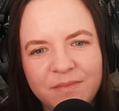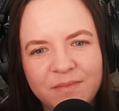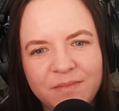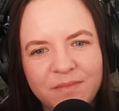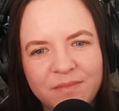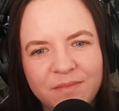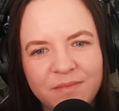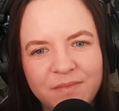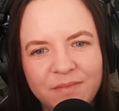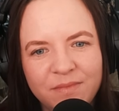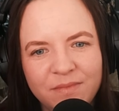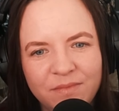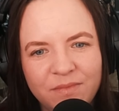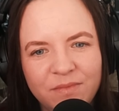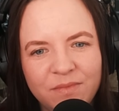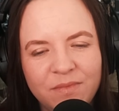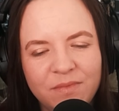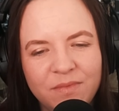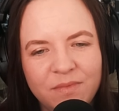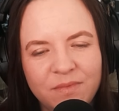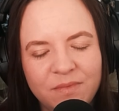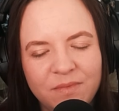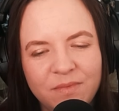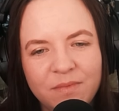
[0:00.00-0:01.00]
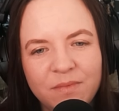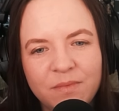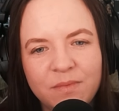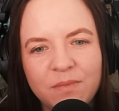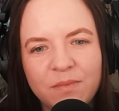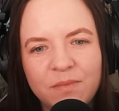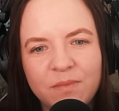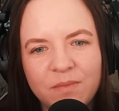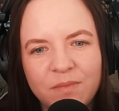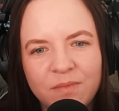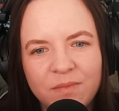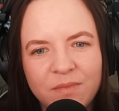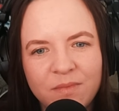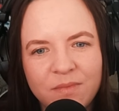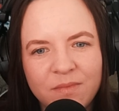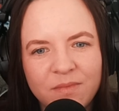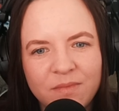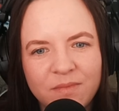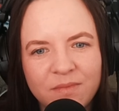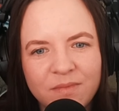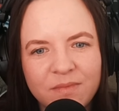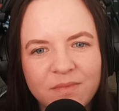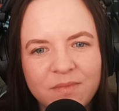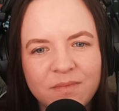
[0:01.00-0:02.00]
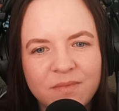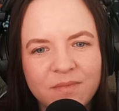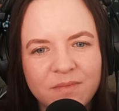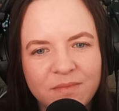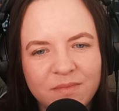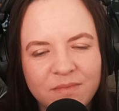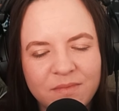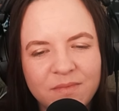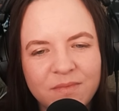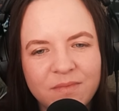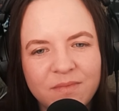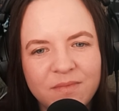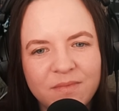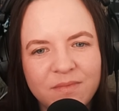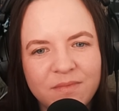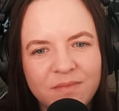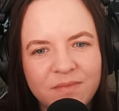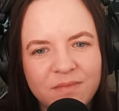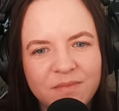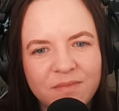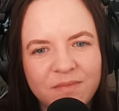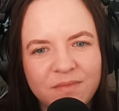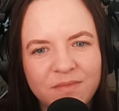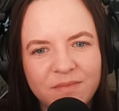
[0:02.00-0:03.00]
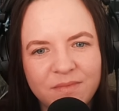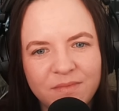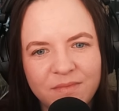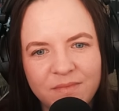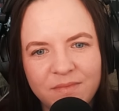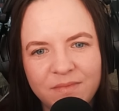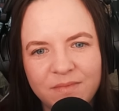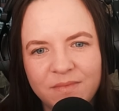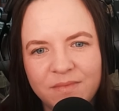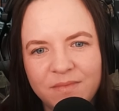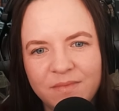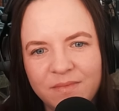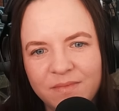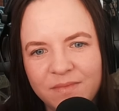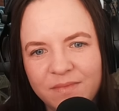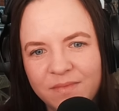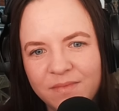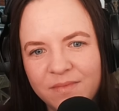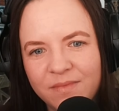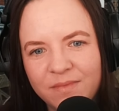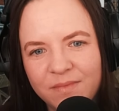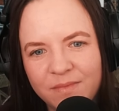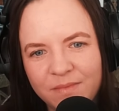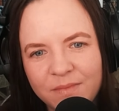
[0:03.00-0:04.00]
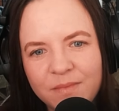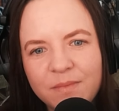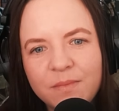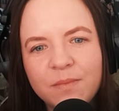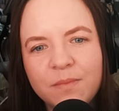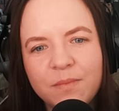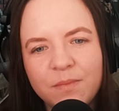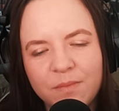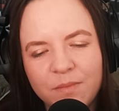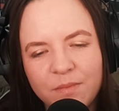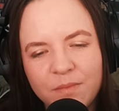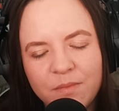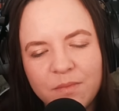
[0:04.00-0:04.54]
(silent)